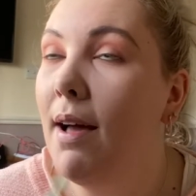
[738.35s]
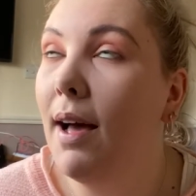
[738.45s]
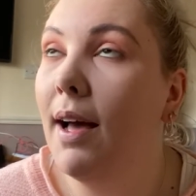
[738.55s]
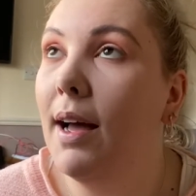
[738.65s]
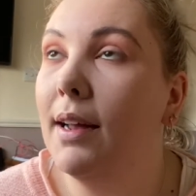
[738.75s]

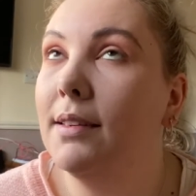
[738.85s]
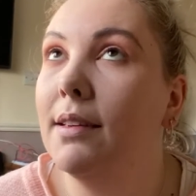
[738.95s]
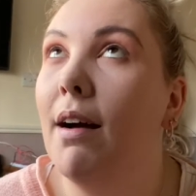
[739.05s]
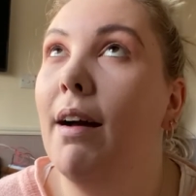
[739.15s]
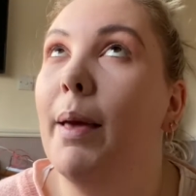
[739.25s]
and
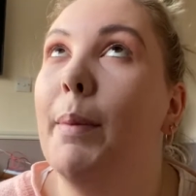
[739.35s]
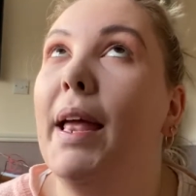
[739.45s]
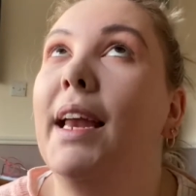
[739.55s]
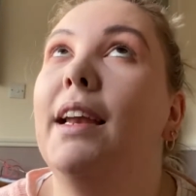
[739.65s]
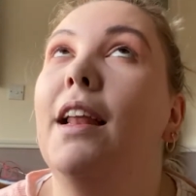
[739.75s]
I'm
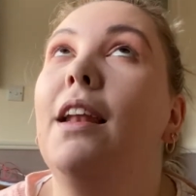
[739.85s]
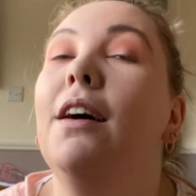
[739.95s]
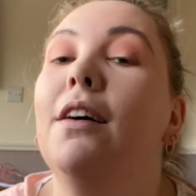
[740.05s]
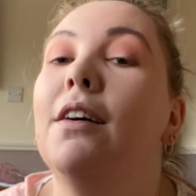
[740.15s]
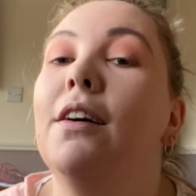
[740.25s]
in
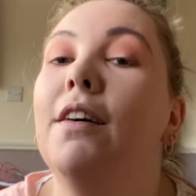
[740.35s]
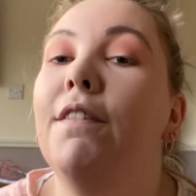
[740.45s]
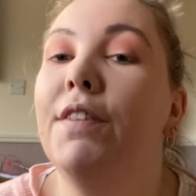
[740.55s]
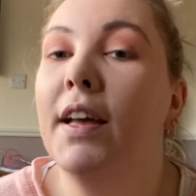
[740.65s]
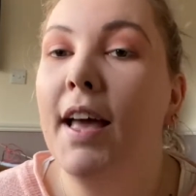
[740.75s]
love.
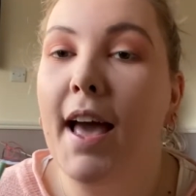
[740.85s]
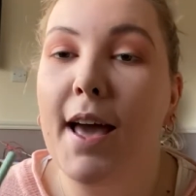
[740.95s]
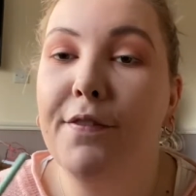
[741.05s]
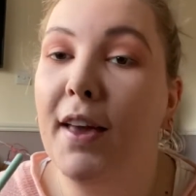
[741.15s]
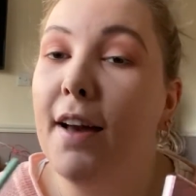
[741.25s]

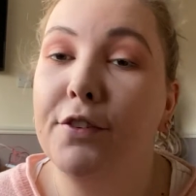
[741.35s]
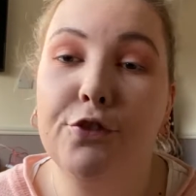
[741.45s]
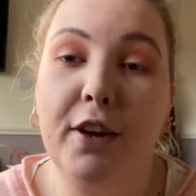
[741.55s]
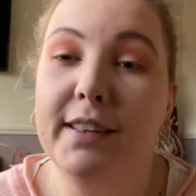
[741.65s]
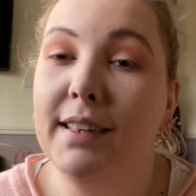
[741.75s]
If you haven't
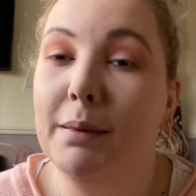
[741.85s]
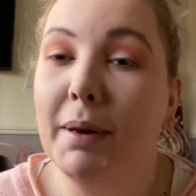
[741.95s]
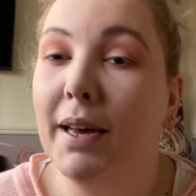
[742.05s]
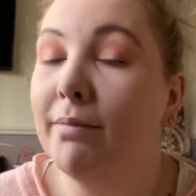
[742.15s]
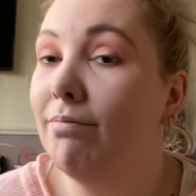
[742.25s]
tried Nima,